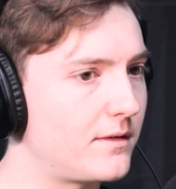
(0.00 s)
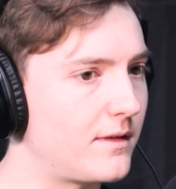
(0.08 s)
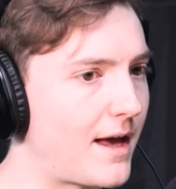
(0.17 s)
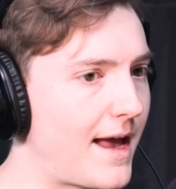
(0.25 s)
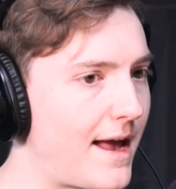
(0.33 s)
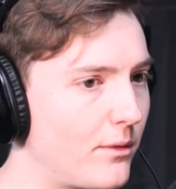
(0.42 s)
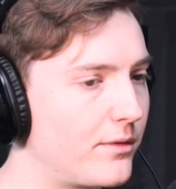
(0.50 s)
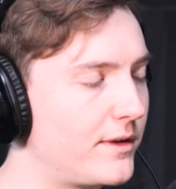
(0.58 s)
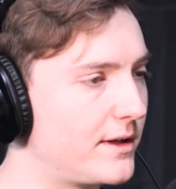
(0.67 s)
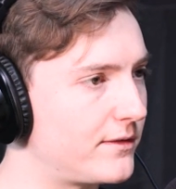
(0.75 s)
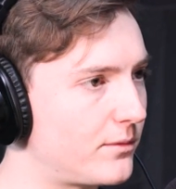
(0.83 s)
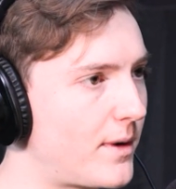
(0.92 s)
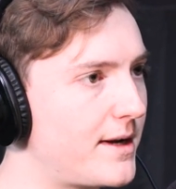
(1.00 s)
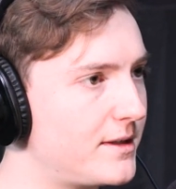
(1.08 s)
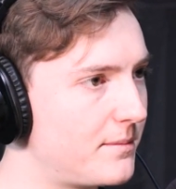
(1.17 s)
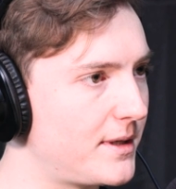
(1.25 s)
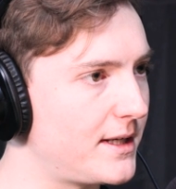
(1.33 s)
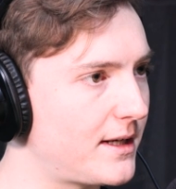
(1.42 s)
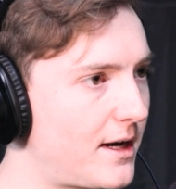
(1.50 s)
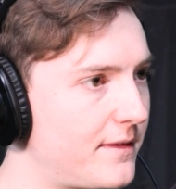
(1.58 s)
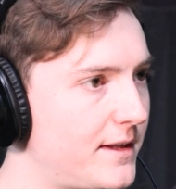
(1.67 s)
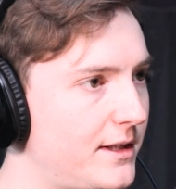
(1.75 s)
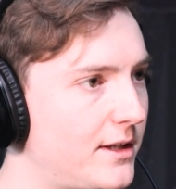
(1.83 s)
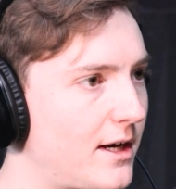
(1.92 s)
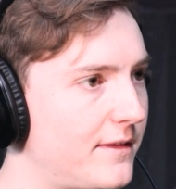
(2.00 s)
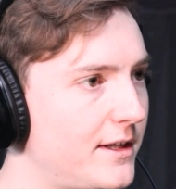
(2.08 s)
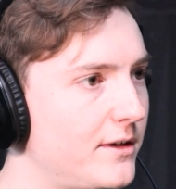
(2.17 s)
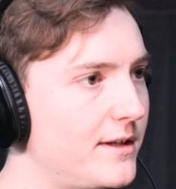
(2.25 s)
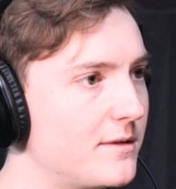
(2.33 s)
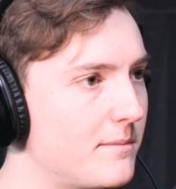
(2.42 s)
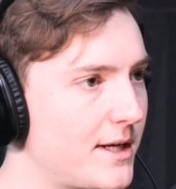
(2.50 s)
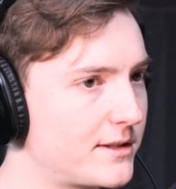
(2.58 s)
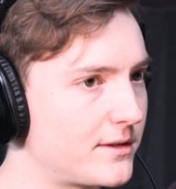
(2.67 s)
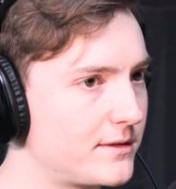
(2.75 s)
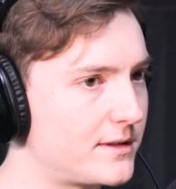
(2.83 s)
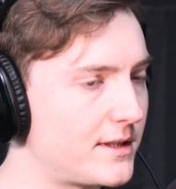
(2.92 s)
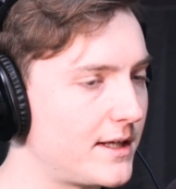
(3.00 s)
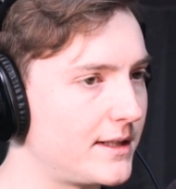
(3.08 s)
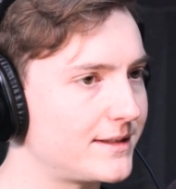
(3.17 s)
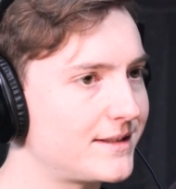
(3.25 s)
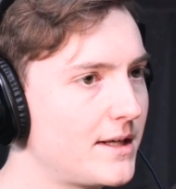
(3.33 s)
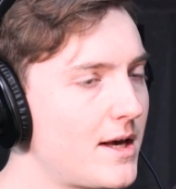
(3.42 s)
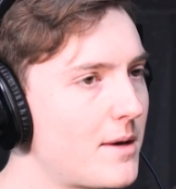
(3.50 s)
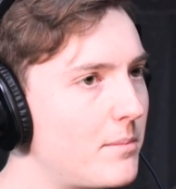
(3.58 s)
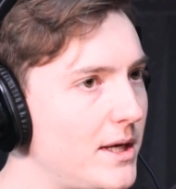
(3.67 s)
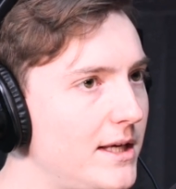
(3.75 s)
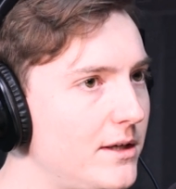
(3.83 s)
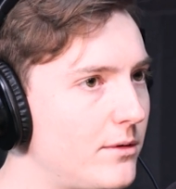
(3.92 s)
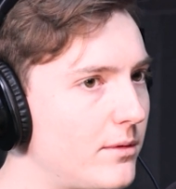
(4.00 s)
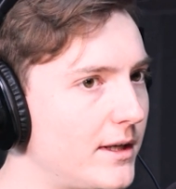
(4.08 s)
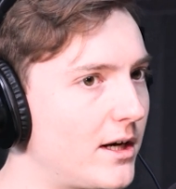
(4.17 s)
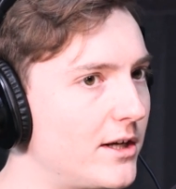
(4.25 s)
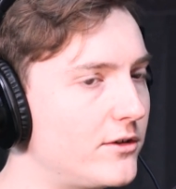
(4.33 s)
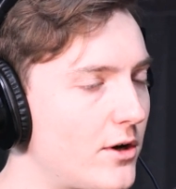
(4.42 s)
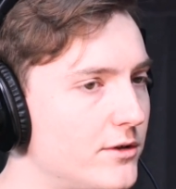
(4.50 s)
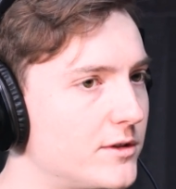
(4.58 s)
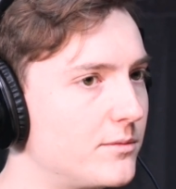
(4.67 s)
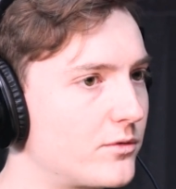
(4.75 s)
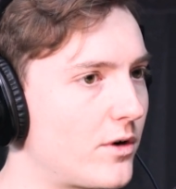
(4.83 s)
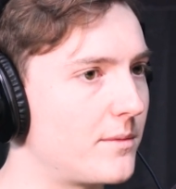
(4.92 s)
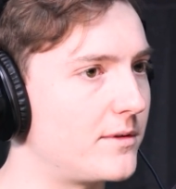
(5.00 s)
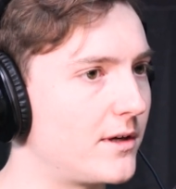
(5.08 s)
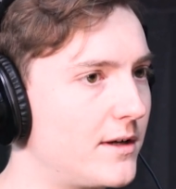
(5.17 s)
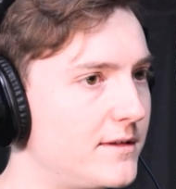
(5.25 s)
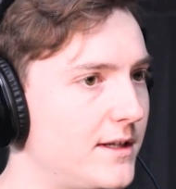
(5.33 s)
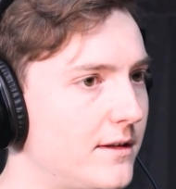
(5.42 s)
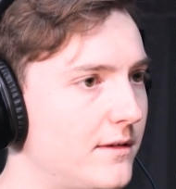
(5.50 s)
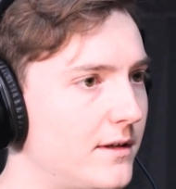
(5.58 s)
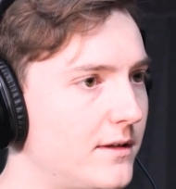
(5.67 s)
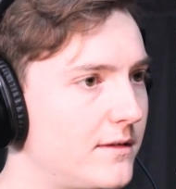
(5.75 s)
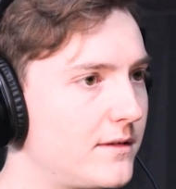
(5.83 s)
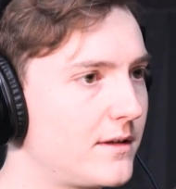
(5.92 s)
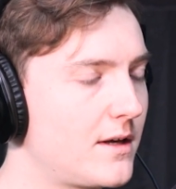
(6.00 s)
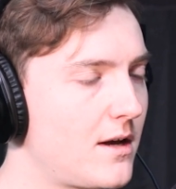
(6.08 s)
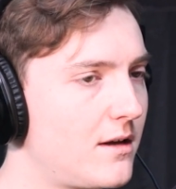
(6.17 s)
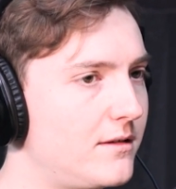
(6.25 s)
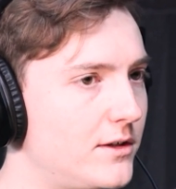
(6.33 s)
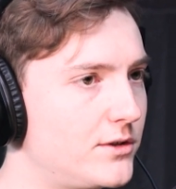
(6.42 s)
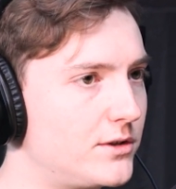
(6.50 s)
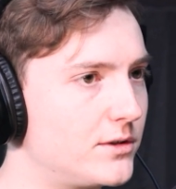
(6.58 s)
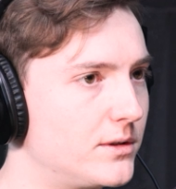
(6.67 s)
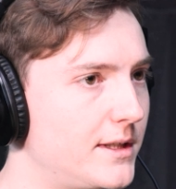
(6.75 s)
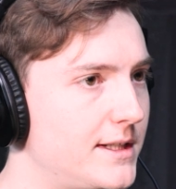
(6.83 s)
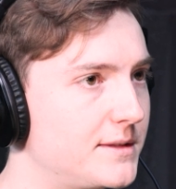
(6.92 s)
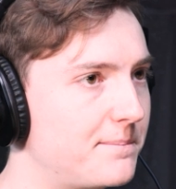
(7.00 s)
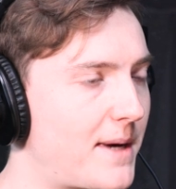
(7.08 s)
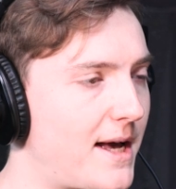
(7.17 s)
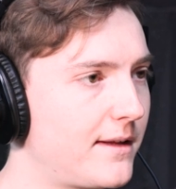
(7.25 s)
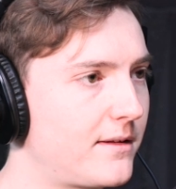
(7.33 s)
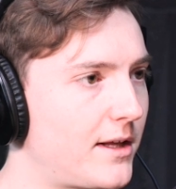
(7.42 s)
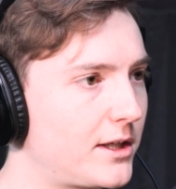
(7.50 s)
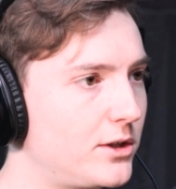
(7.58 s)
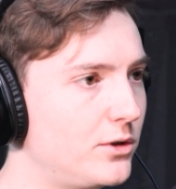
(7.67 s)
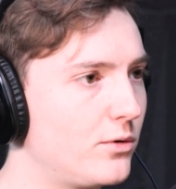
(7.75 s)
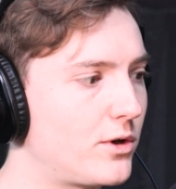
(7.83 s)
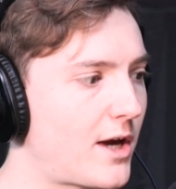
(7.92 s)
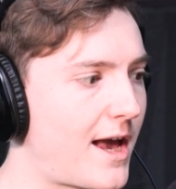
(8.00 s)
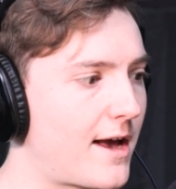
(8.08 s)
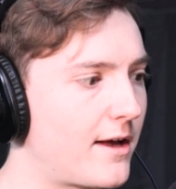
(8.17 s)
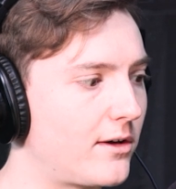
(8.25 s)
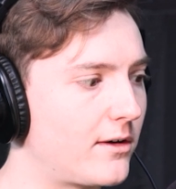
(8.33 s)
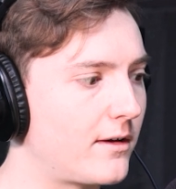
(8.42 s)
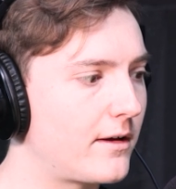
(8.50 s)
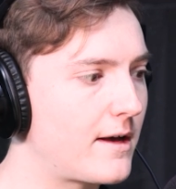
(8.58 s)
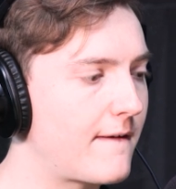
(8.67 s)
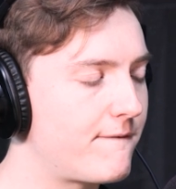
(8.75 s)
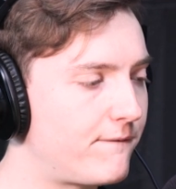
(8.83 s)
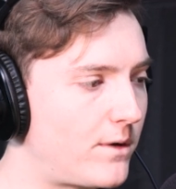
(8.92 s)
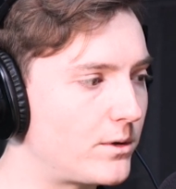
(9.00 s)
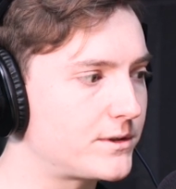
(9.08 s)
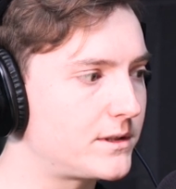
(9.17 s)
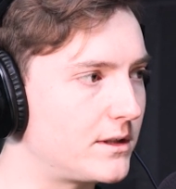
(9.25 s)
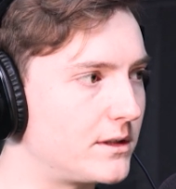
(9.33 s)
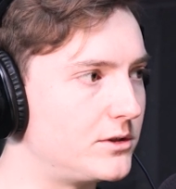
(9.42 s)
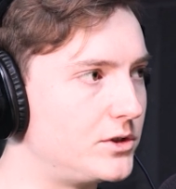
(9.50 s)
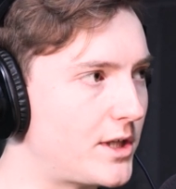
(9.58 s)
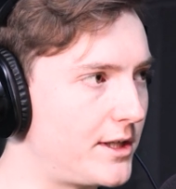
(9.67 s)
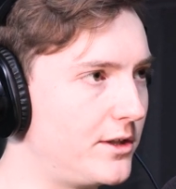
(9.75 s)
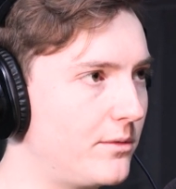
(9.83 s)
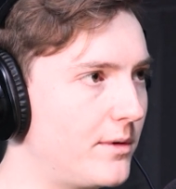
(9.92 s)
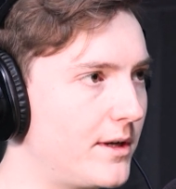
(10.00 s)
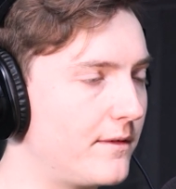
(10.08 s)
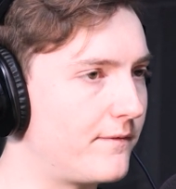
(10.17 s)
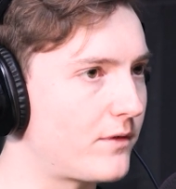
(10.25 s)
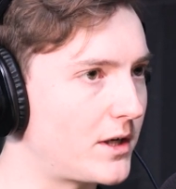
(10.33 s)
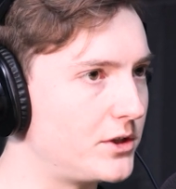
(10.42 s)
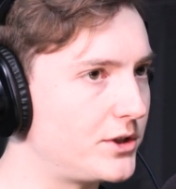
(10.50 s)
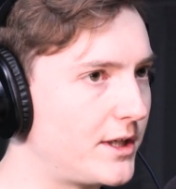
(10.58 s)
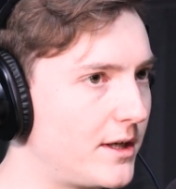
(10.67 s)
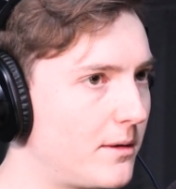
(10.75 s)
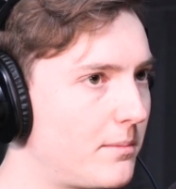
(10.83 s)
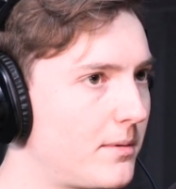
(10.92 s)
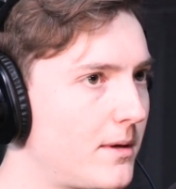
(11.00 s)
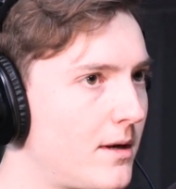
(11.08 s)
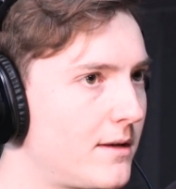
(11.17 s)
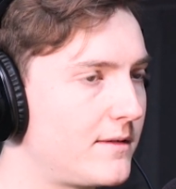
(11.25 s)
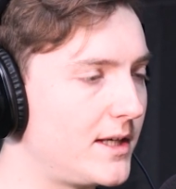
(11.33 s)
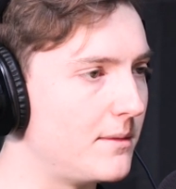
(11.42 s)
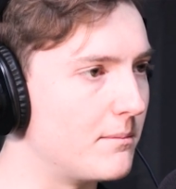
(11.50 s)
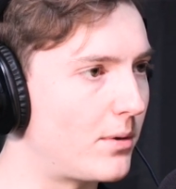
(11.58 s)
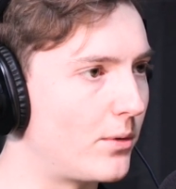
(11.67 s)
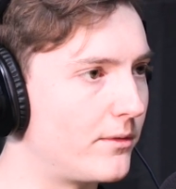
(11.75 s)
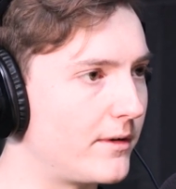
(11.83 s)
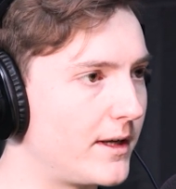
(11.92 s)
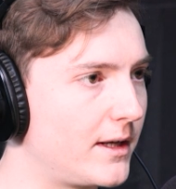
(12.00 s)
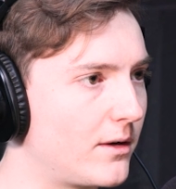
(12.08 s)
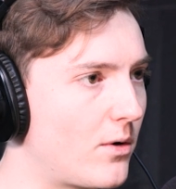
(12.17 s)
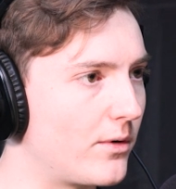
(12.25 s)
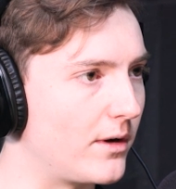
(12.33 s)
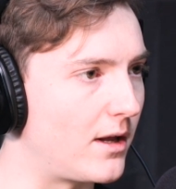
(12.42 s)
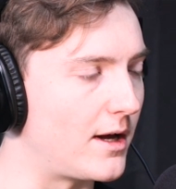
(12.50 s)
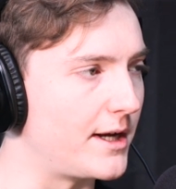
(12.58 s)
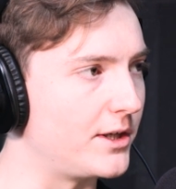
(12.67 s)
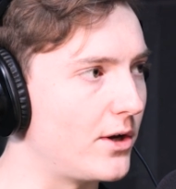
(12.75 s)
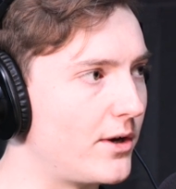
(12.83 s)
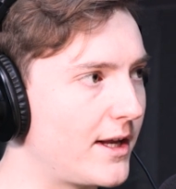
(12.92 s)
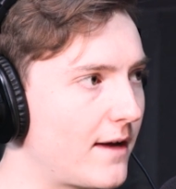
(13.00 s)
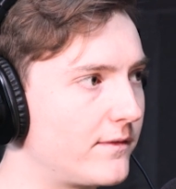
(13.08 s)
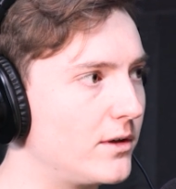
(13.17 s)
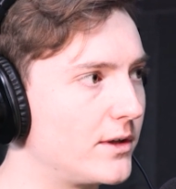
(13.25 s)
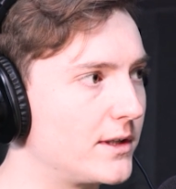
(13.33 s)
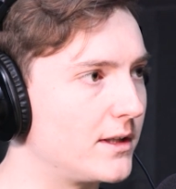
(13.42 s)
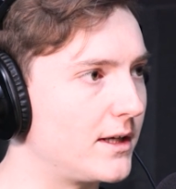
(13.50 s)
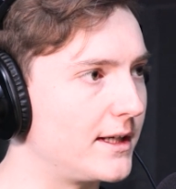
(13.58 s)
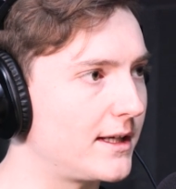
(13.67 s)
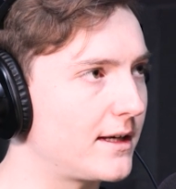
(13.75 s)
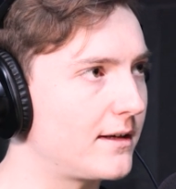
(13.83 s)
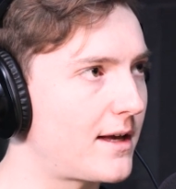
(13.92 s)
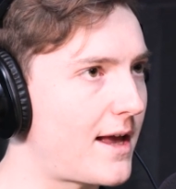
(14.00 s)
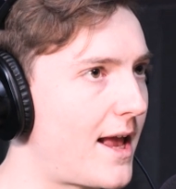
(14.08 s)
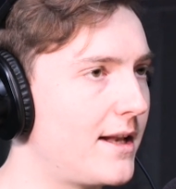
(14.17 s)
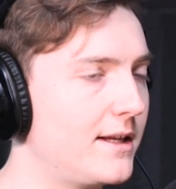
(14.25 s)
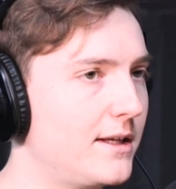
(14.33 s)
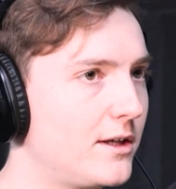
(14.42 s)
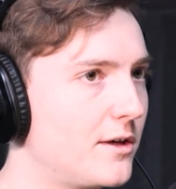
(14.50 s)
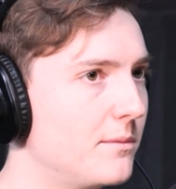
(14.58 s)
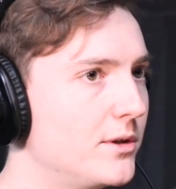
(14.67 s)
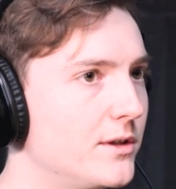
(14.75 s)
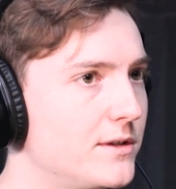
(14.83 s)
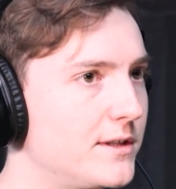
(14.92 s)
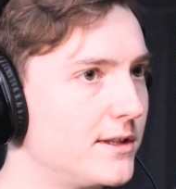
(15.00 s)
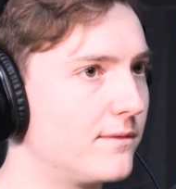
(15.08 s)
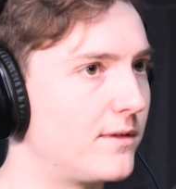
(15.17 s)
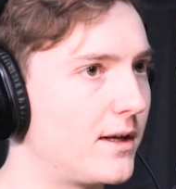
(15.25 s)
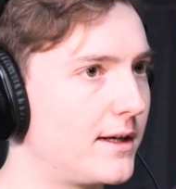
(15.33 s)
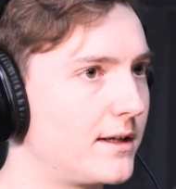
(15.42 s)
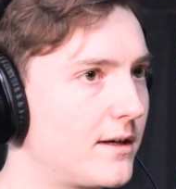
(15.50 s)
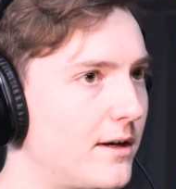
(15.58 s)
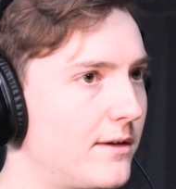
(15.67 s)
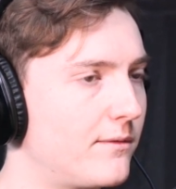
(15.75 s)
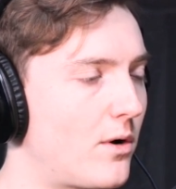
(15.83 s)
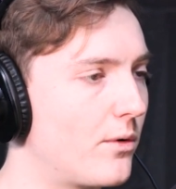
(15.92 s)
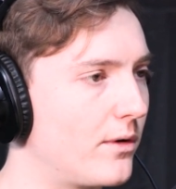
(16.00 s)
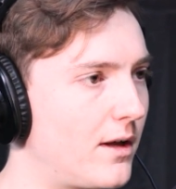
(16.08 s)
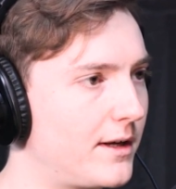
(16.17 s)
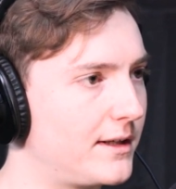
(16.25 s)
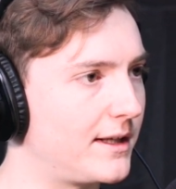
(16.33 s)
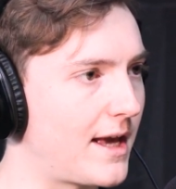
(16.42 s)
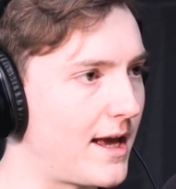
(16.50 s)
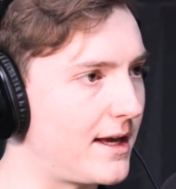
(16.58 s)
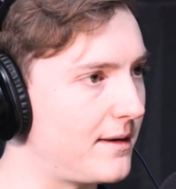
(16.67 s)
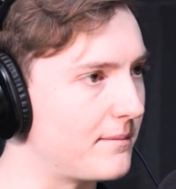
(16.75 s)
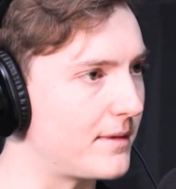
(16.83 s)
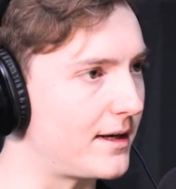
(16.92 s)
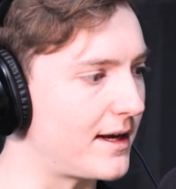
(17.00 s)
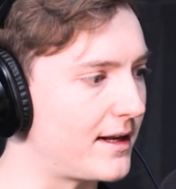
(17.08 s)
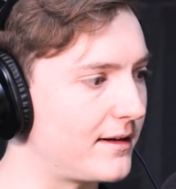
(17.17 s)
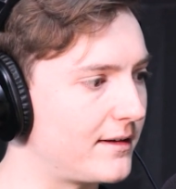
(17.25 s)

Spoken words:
the healthiest way to be. I think you need to mix those things. But equally, I don't subscribe to the idea that digital is bad. Like, you can foster genuine friendship, team bonding online. You only have to look at, like, any community of, like, kind of online game. Again,